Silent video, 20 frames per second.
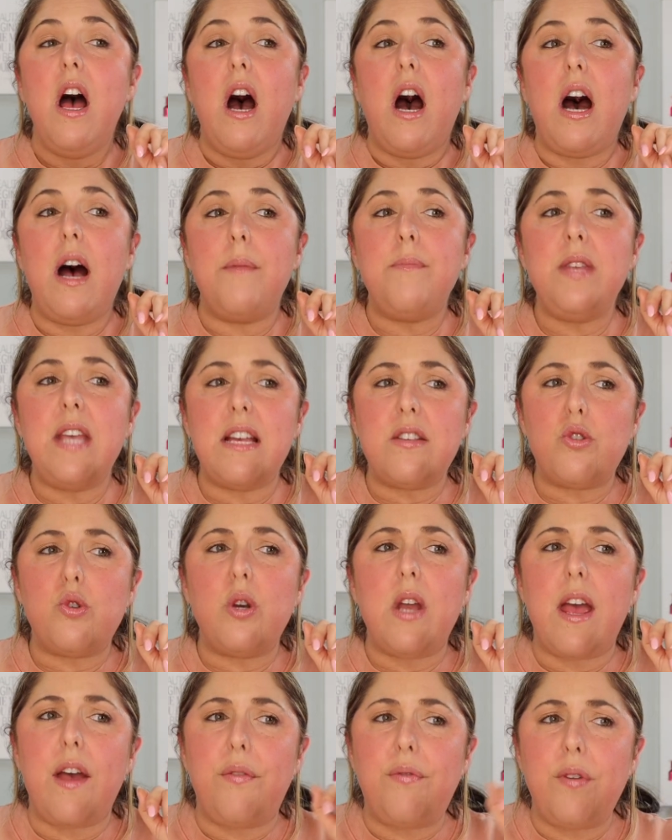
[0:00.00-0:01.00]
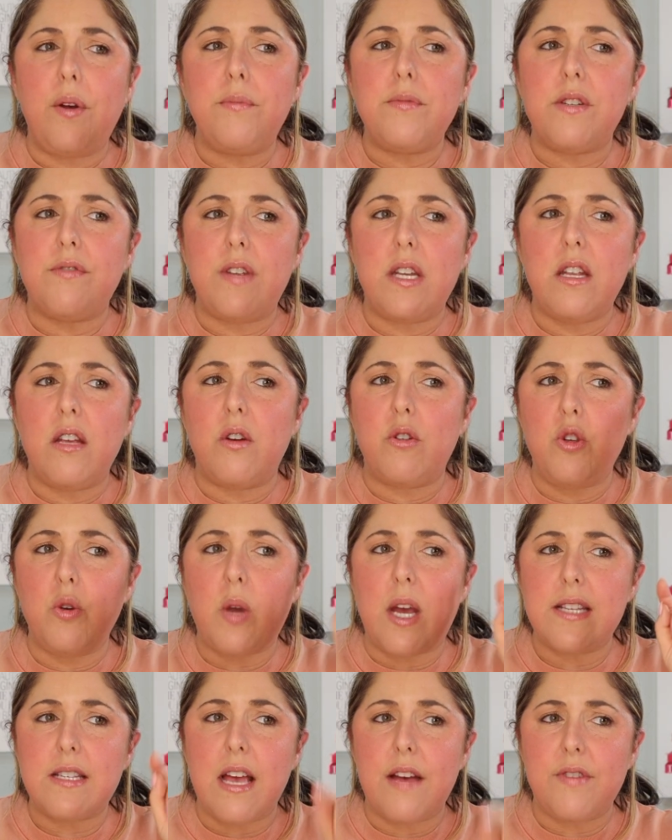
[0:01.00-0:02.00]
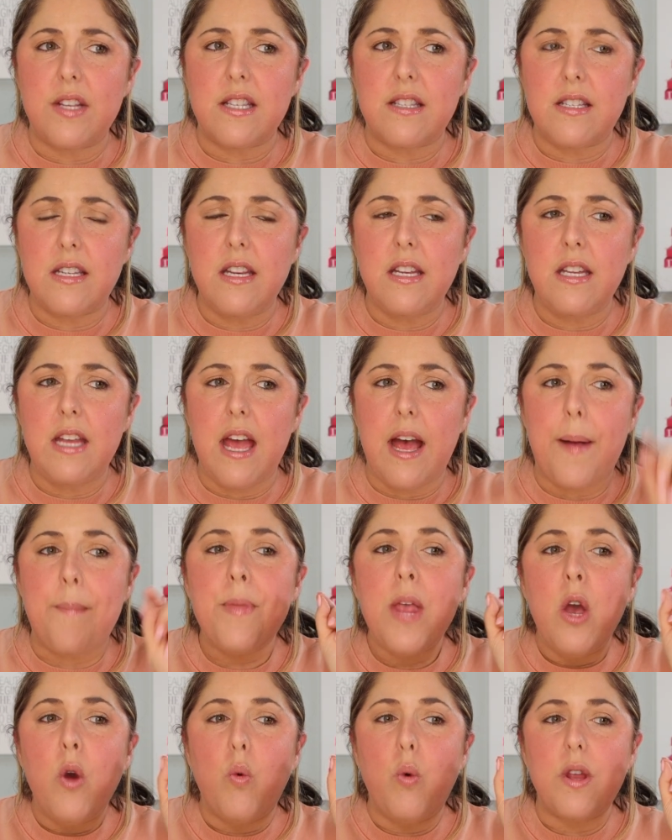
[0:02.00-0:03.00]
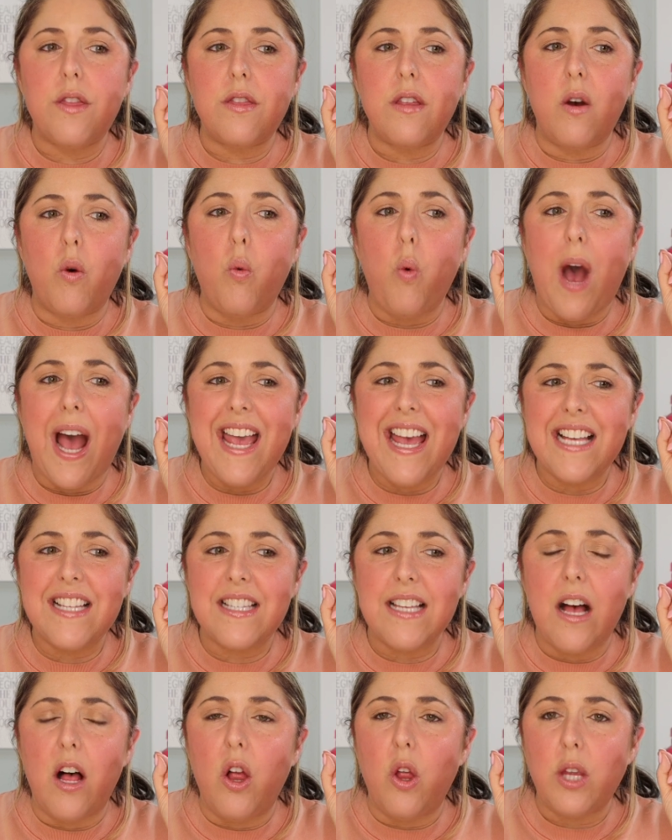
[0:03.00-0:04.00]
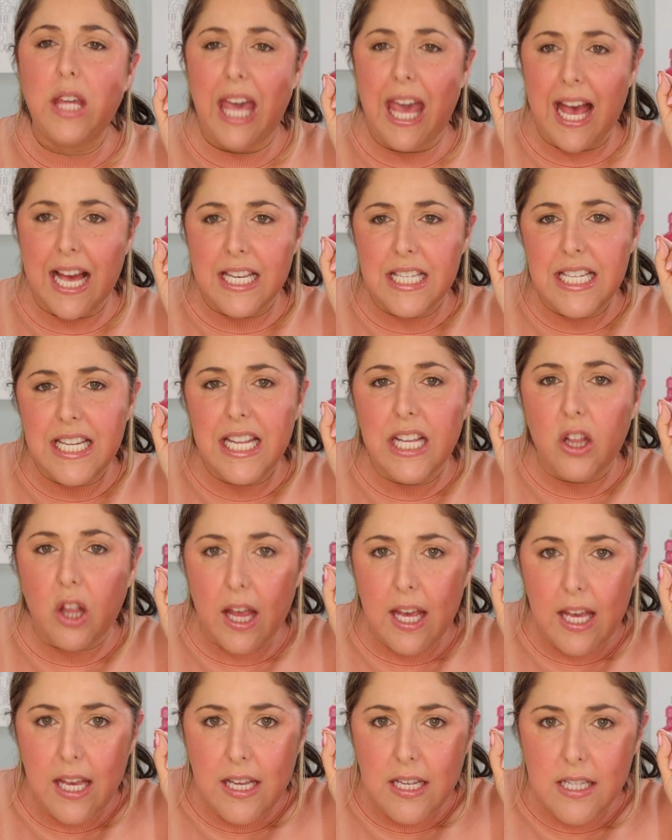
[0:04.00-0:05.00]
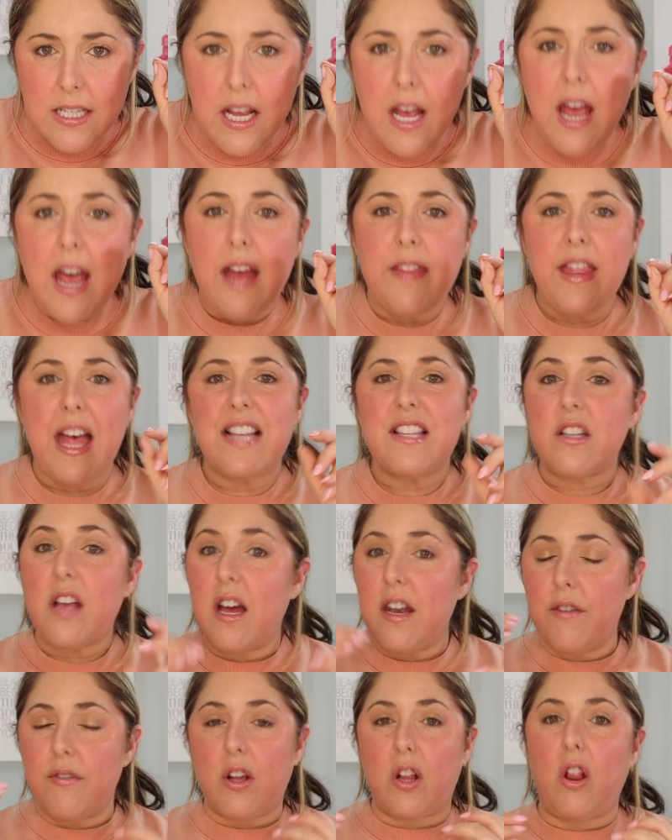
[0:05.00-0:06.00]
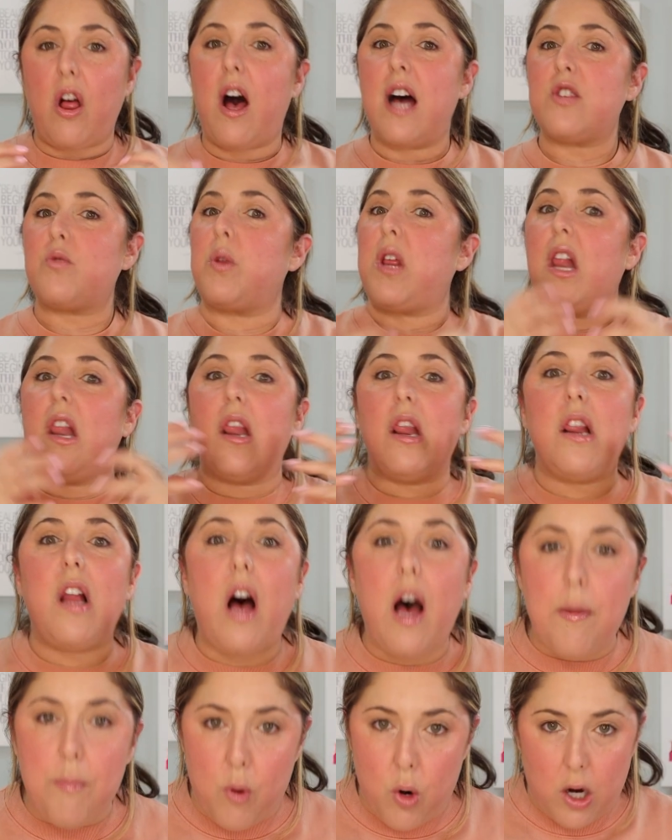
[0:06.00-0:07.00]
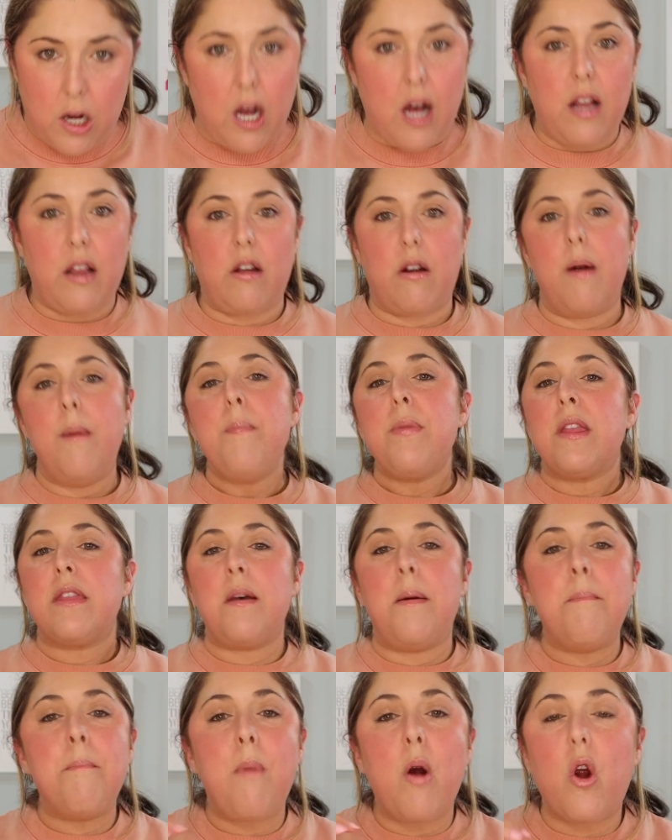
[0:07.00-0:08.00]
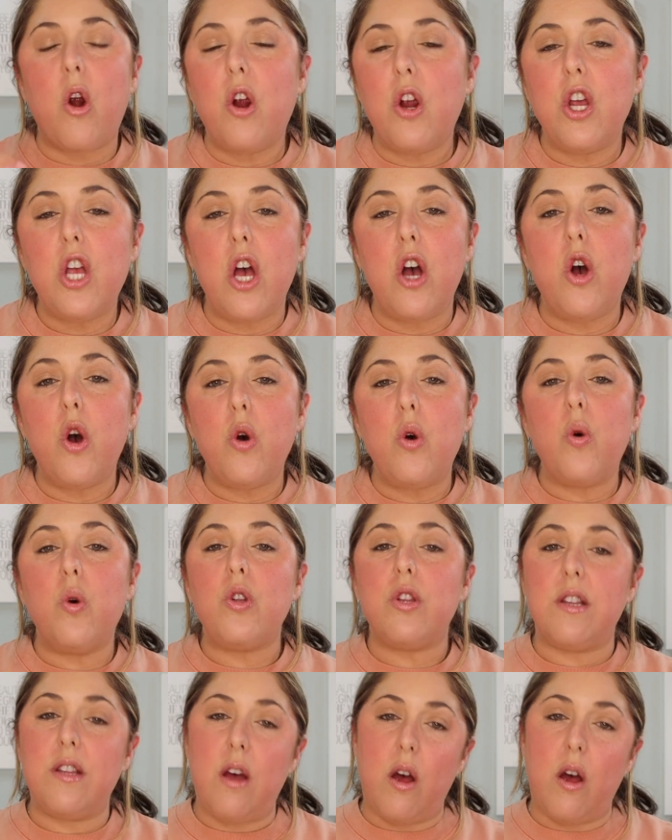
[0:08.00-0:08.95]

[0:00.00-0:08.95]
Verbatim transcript: Yesterday I filmed a video you guys haven't seen yet with the YSL Candy Glaze, and that's kind of a gloss with a lot more color. The Mario